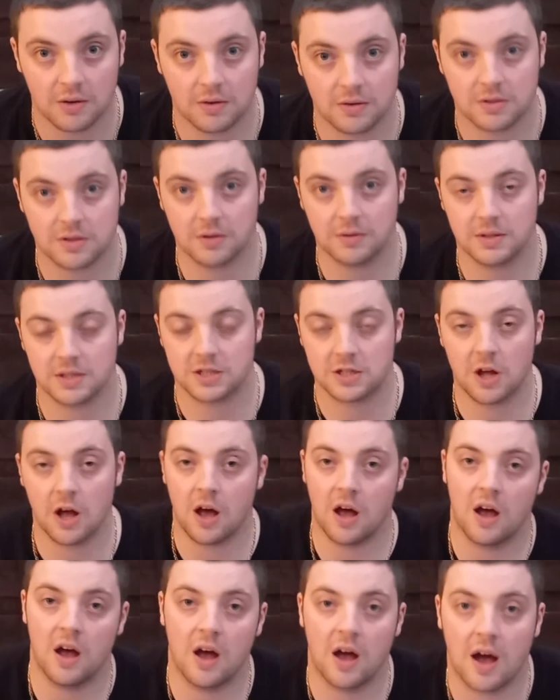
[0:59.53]
so it's not
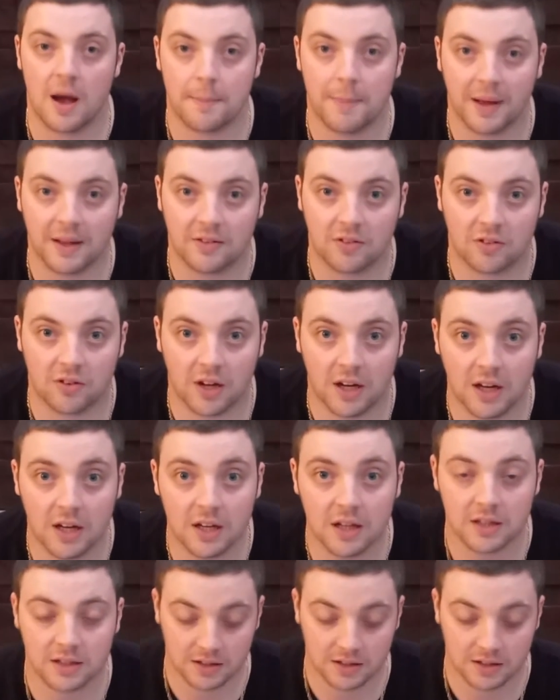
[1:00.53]
a bad start.